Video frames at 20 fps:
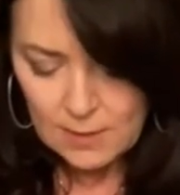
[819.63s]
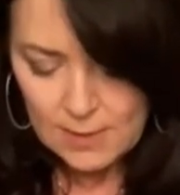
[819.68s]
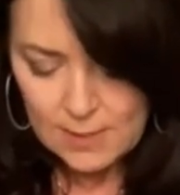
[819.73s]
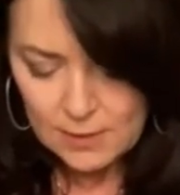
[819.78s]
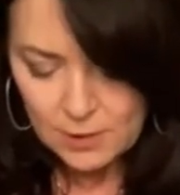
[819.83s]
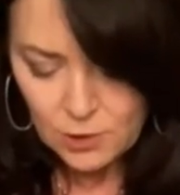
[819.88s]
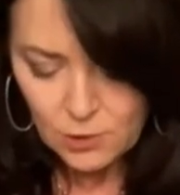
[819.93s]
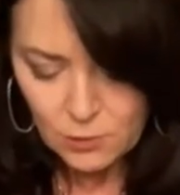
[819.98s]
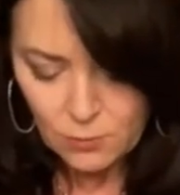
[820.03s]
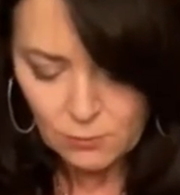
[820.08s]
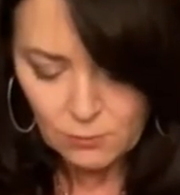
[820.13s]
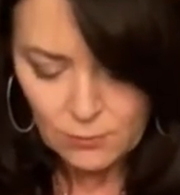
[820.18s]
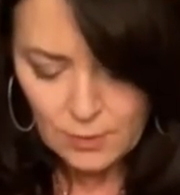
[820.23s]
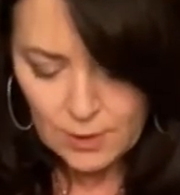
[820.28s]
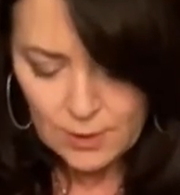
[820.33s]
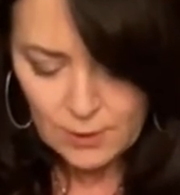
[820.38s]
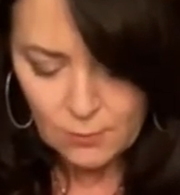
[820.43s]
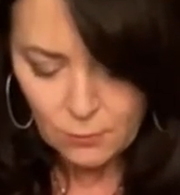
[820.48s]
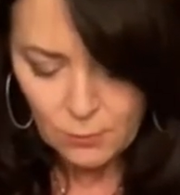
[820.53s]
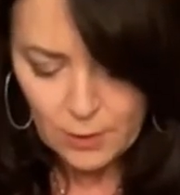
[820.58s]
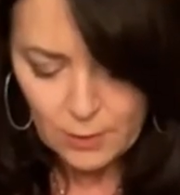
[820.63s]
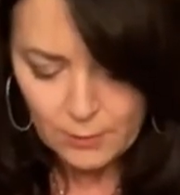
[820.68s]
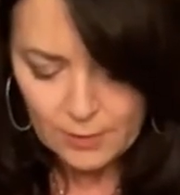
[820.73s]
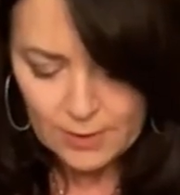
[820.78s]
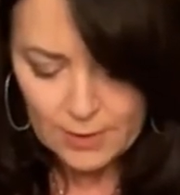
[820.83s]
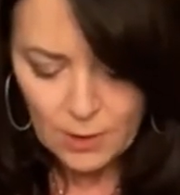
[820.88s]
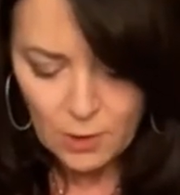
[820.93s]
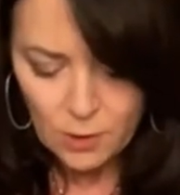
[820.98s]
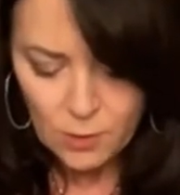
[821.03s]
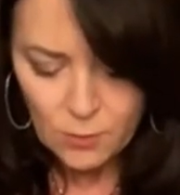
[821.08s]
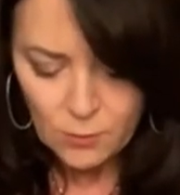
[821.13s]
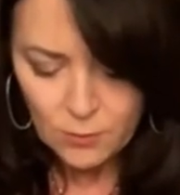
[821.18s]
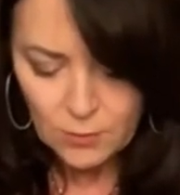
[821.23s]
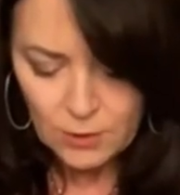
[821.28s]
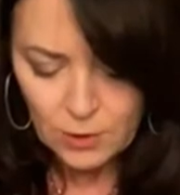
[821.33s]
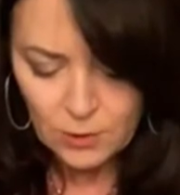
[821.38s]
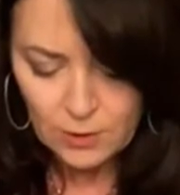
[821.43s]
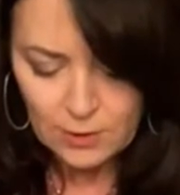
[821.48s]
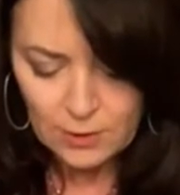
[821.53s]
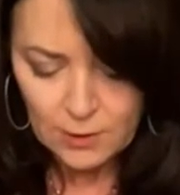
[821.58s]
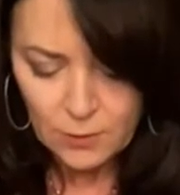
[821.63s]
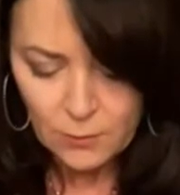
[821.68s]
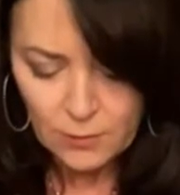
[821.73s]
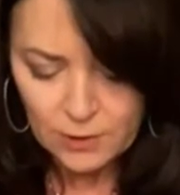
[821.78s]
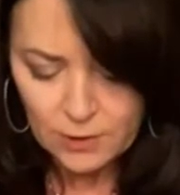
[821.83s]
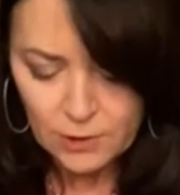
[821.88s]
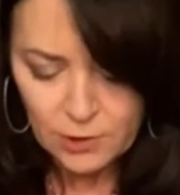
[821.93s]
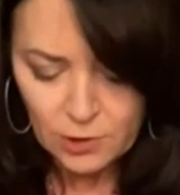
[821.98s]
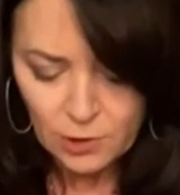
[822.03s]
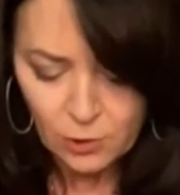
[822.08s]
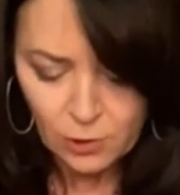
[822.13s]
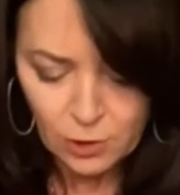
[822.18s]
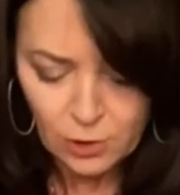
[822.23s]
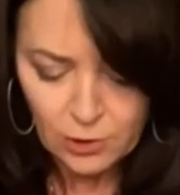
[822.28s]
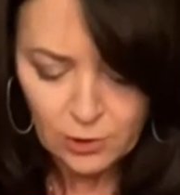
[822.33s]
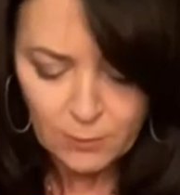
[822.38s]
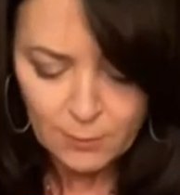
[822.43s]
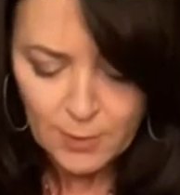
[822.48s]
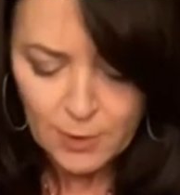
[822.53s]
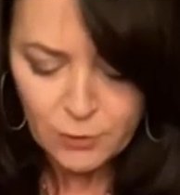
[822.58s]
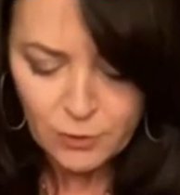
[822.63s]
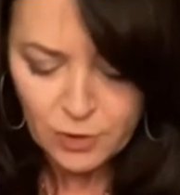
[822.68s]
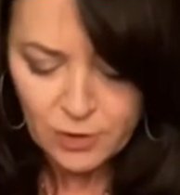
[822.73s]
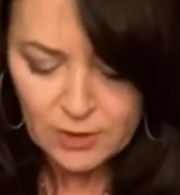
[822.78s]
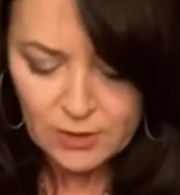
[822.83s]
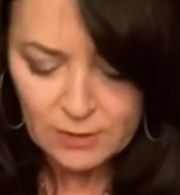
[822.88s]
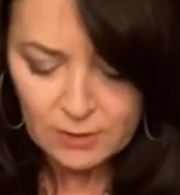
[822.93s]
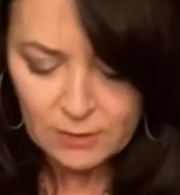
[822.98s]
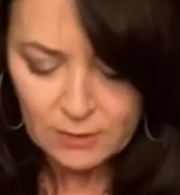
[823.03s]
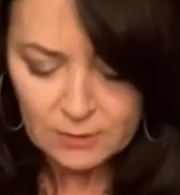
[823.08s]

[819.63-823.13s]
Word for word: as you uh, rub it on, and you can go in a circular motion.